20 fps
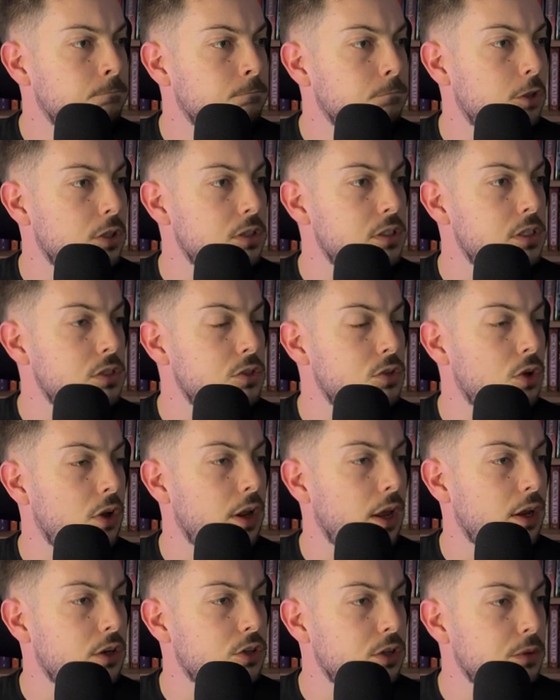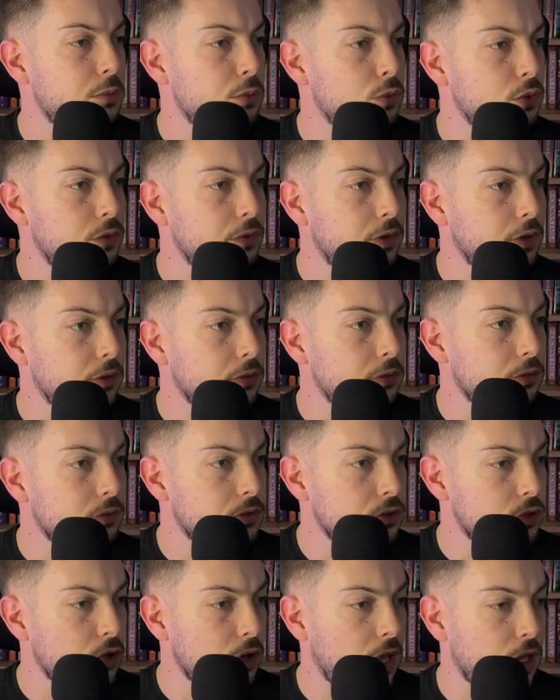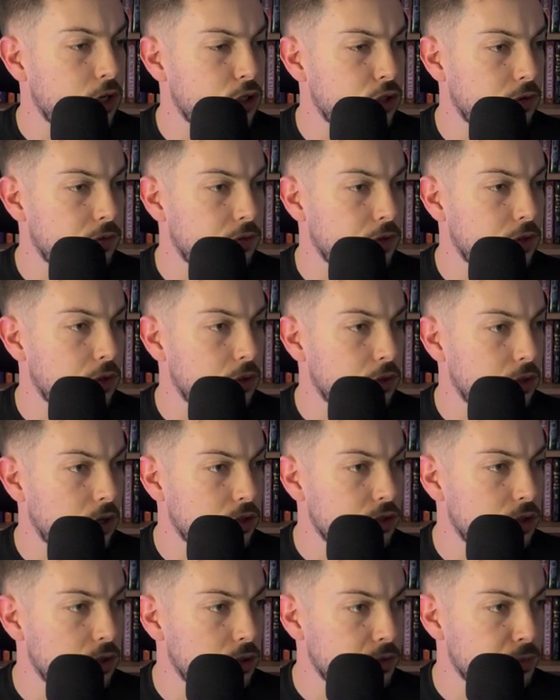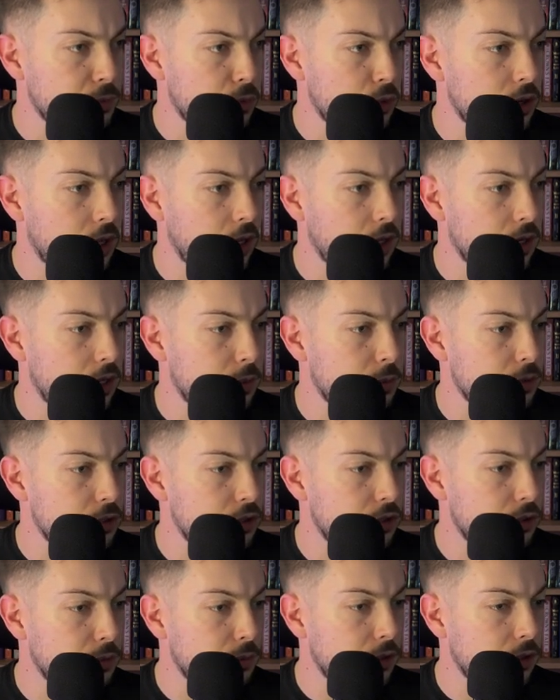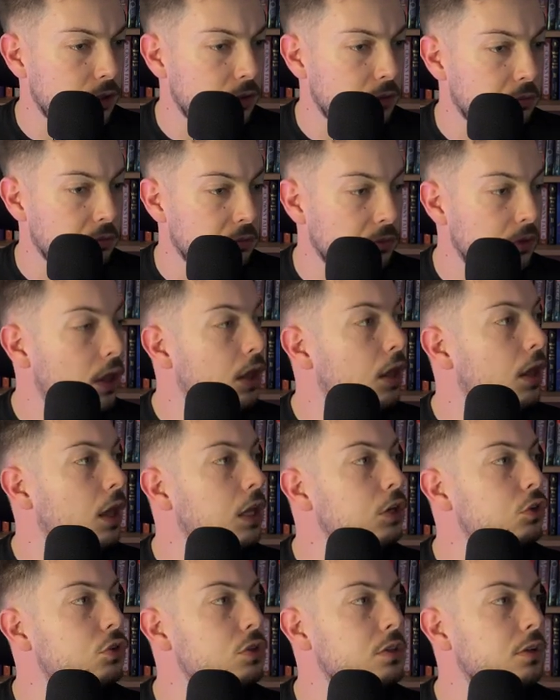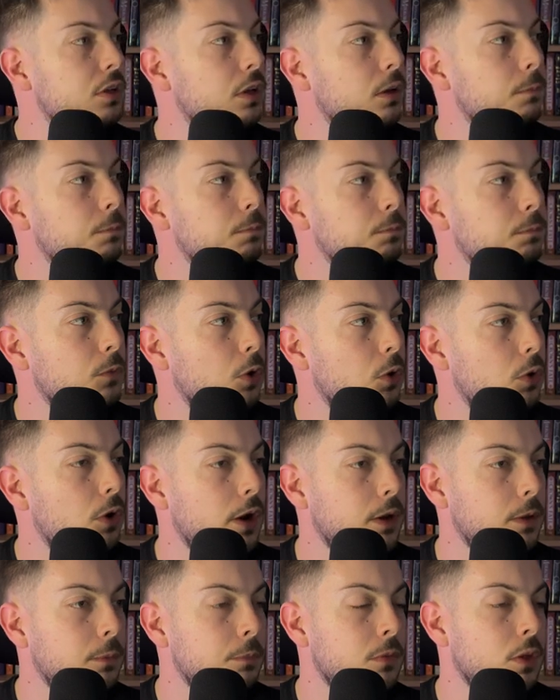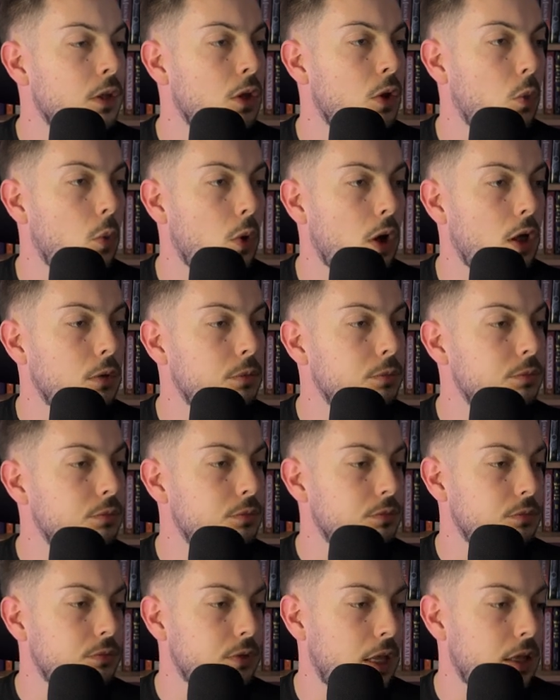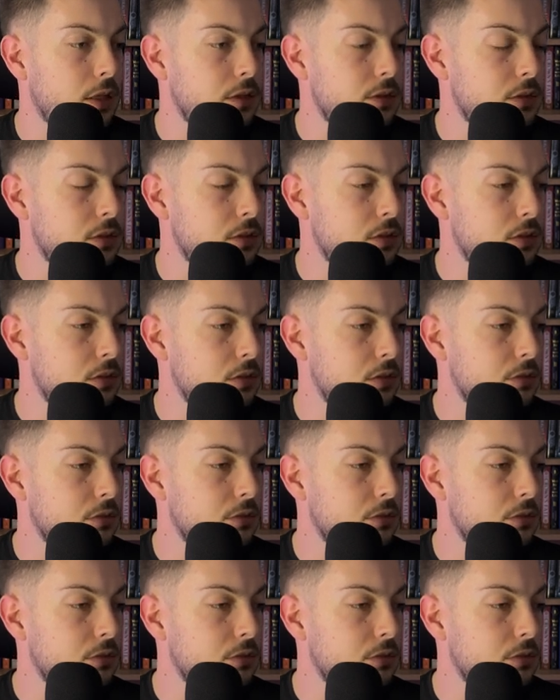this is not actually moving. It's not actually a video. It actually looks more like an image to me. Interesting. Alrighty. Well, let's